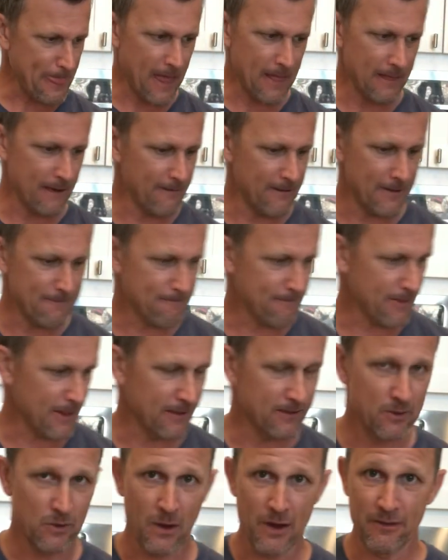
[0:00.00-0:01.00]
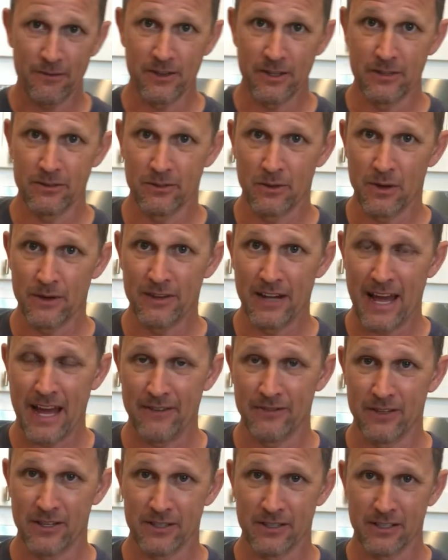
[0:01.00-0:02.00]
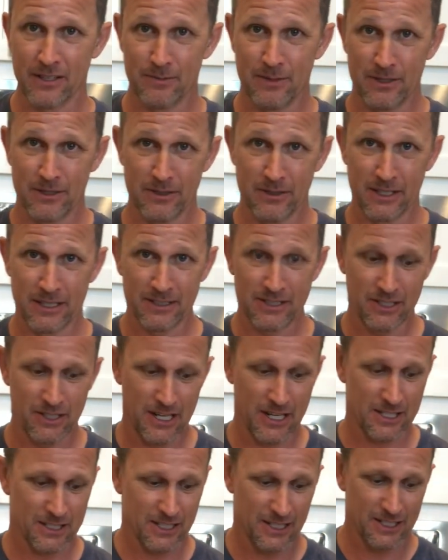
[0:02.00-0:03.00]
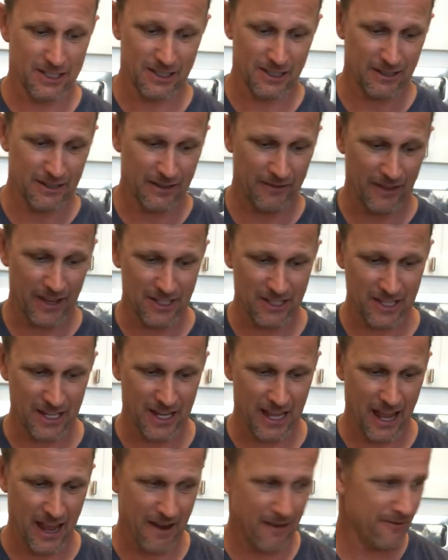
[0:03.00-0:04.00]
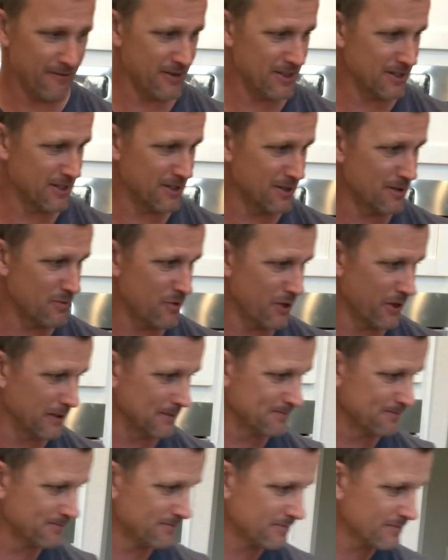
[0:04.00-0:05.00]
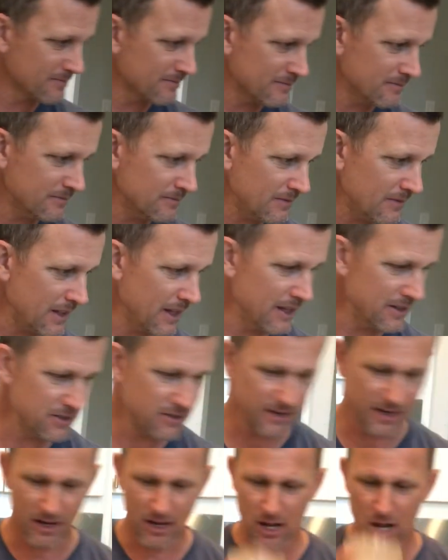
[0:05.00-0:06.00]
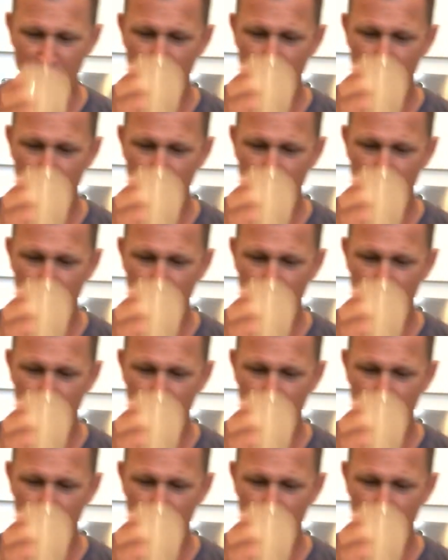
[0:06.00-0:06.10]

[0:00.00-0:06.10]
I love it. 12 and a half years I've been doing Isagenix. I still love that shake every single morning. That's great.